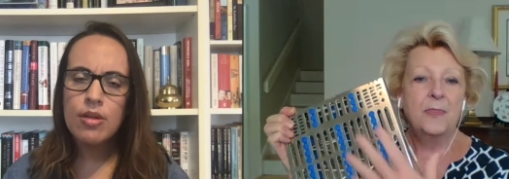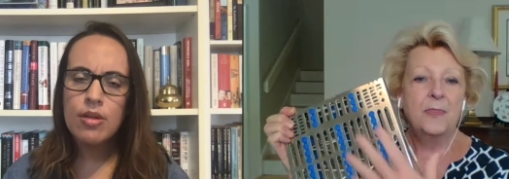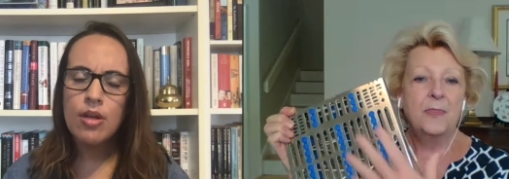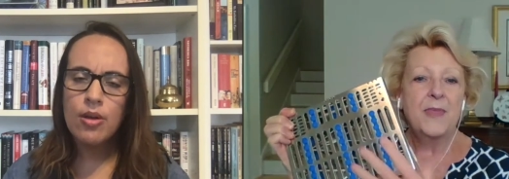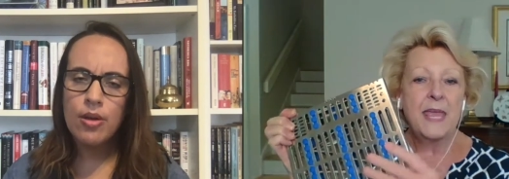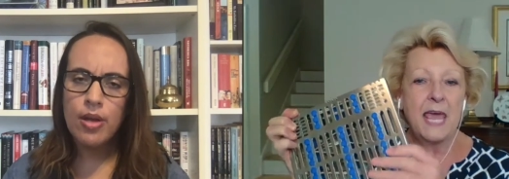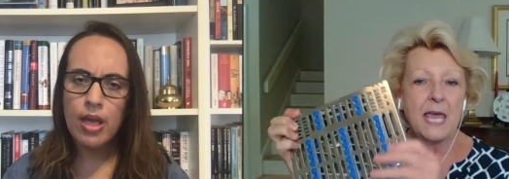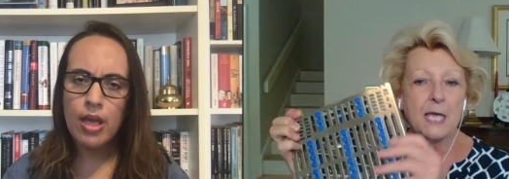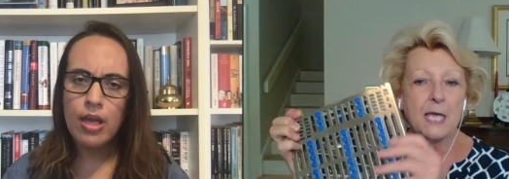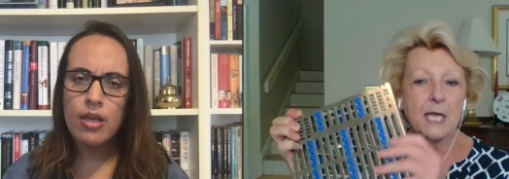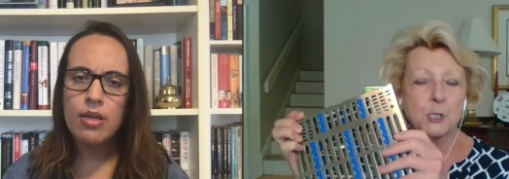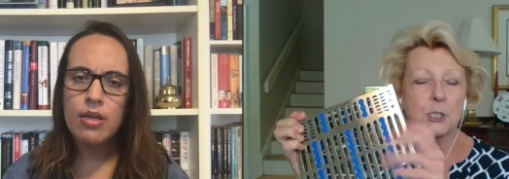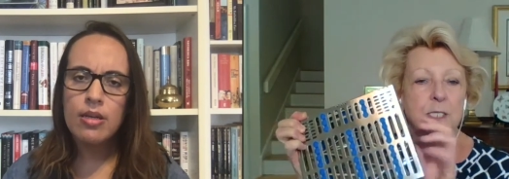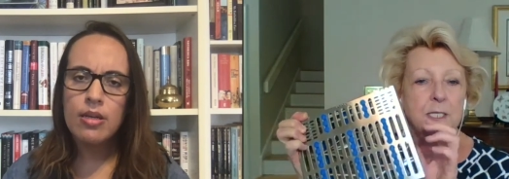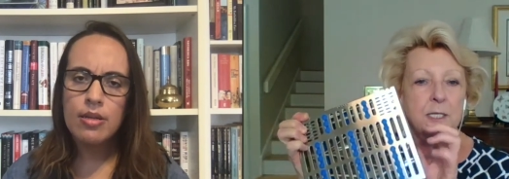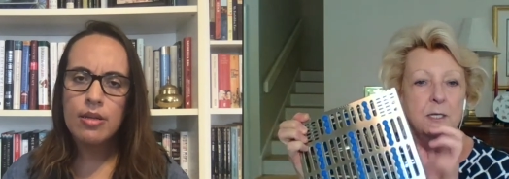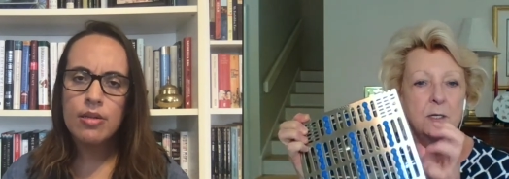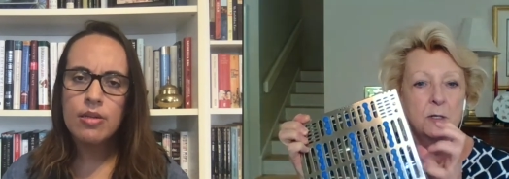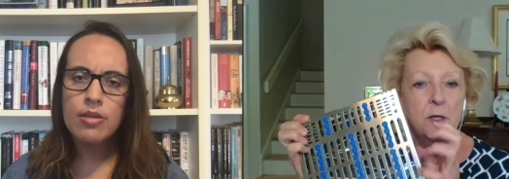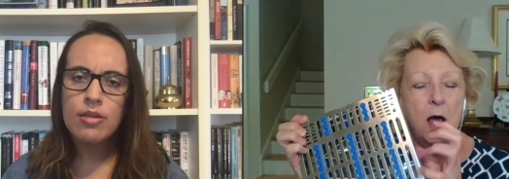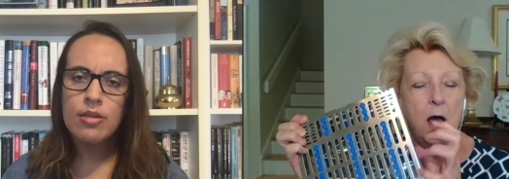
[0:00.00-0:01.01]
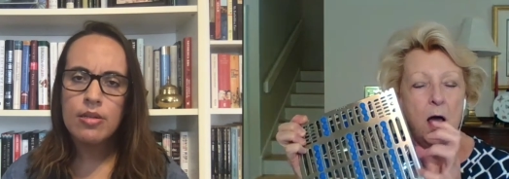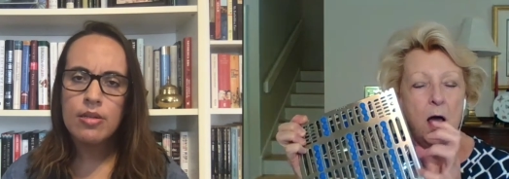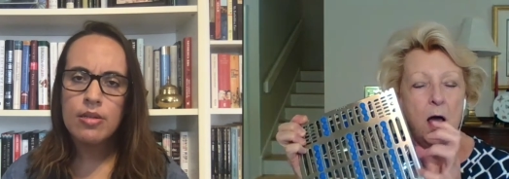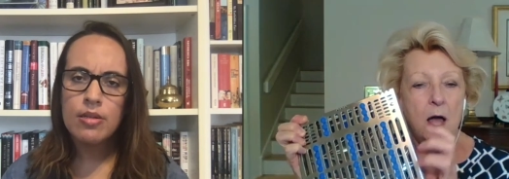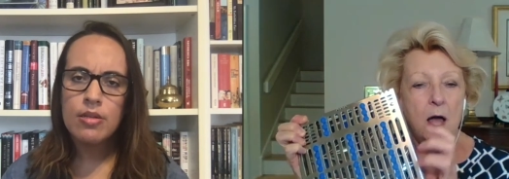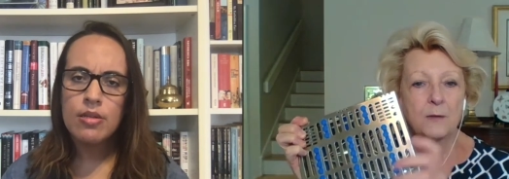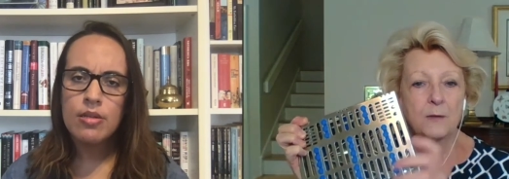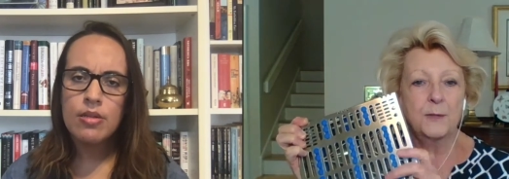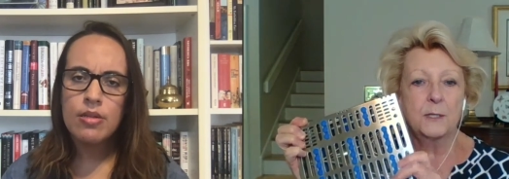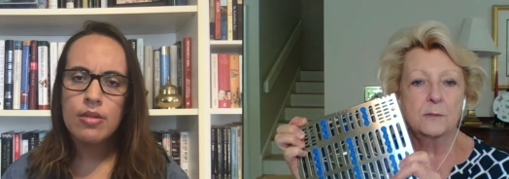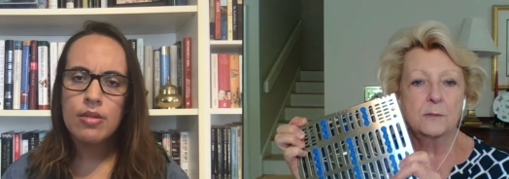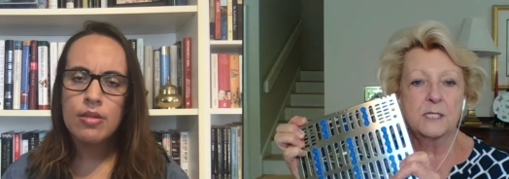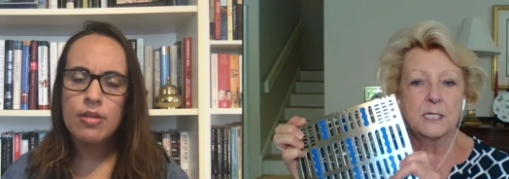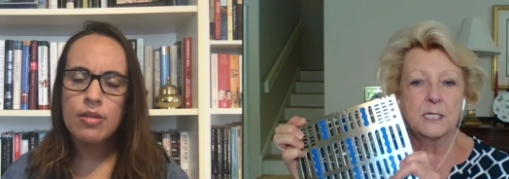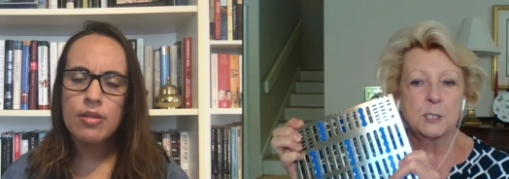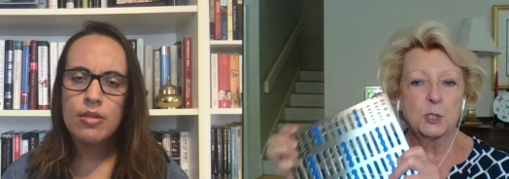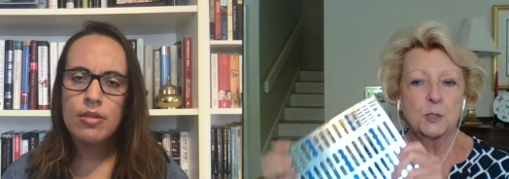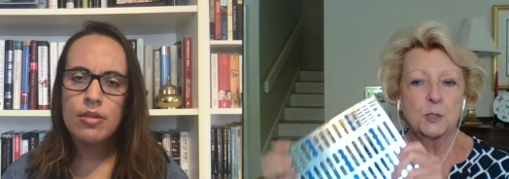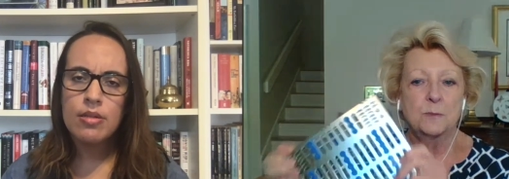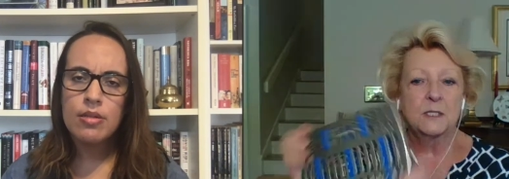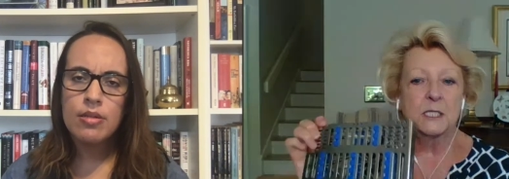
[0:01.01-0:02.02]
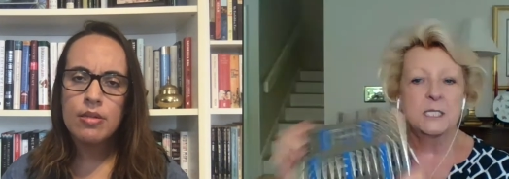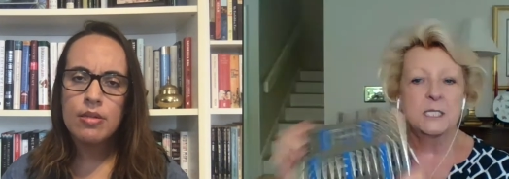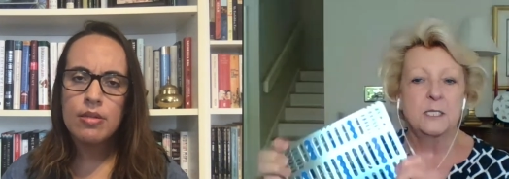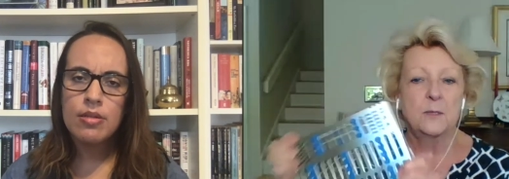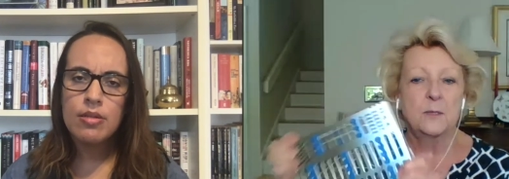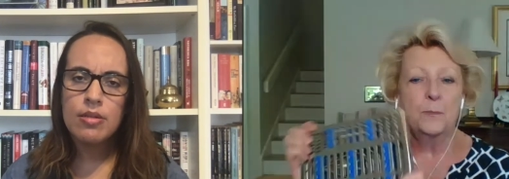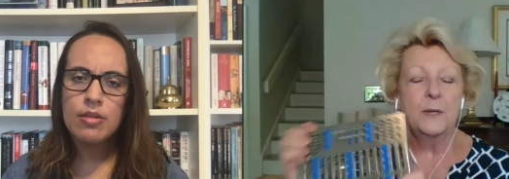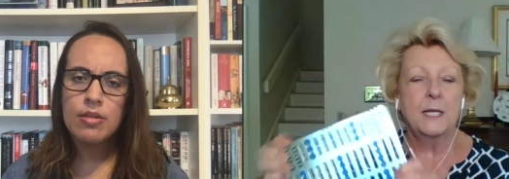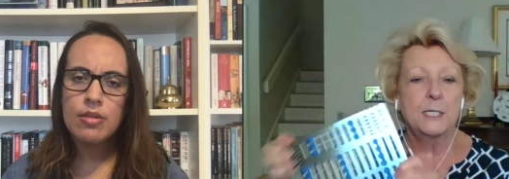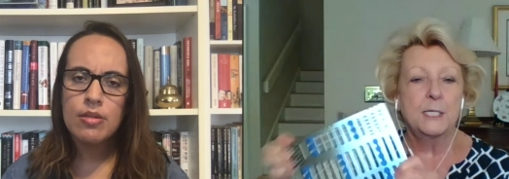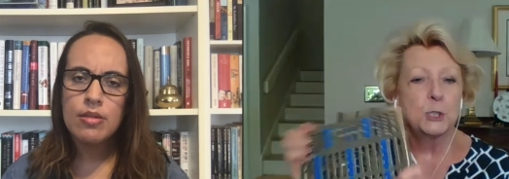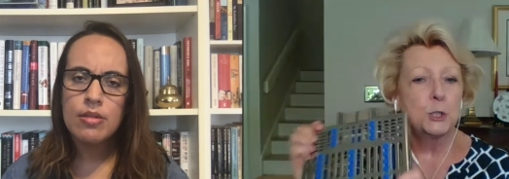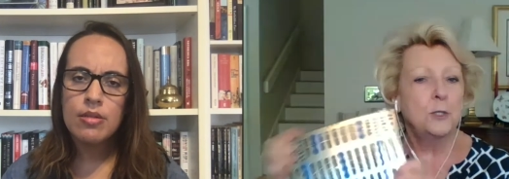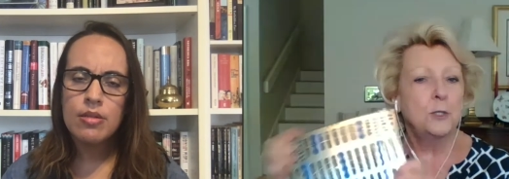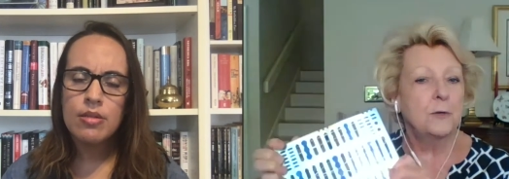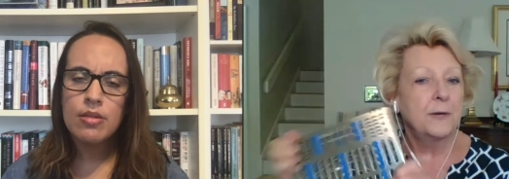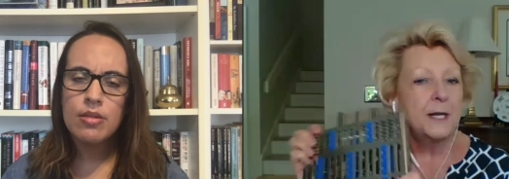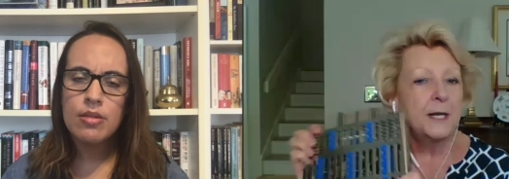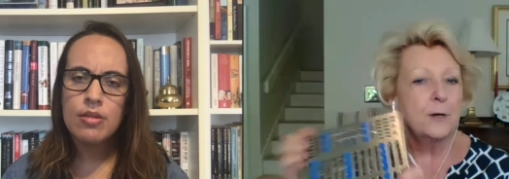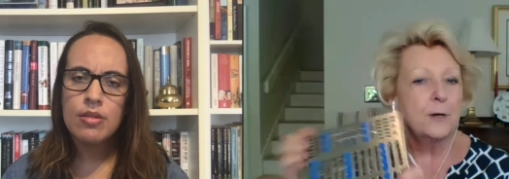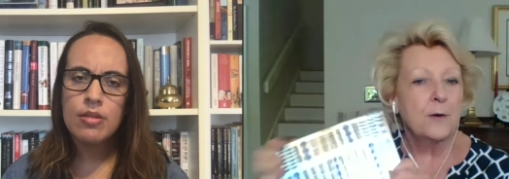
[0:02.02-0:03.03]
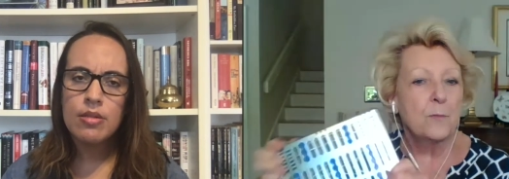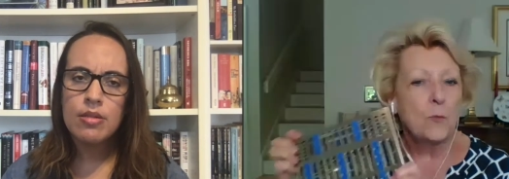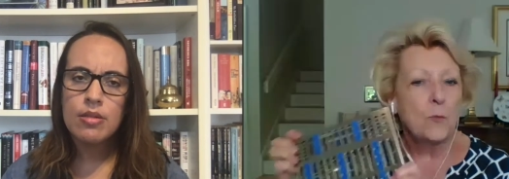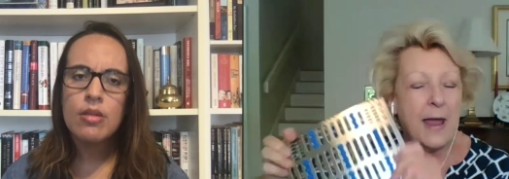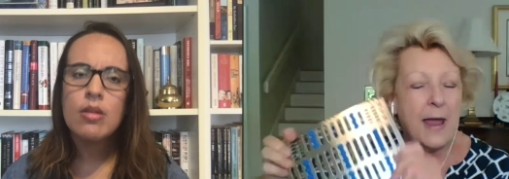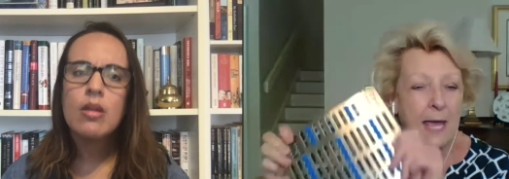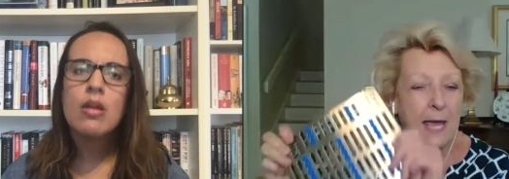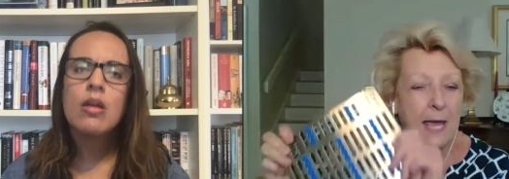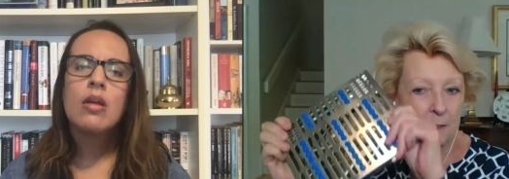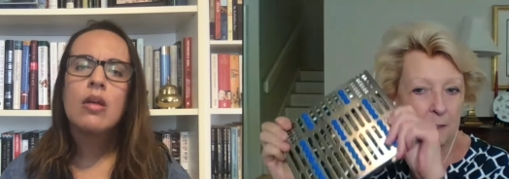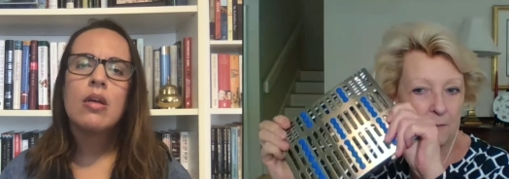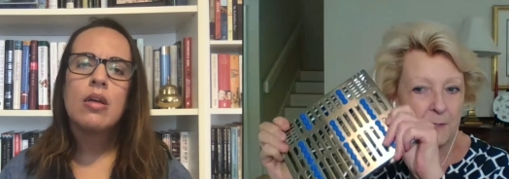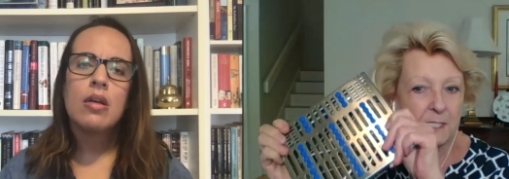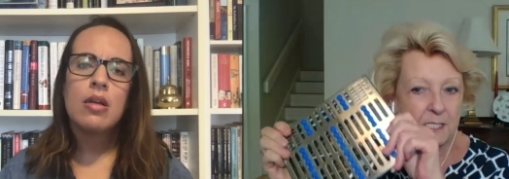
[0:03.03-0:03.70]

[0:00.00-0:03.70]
Speaker 1: they okay. actually lock those instruments into place. You don't hear them rattle.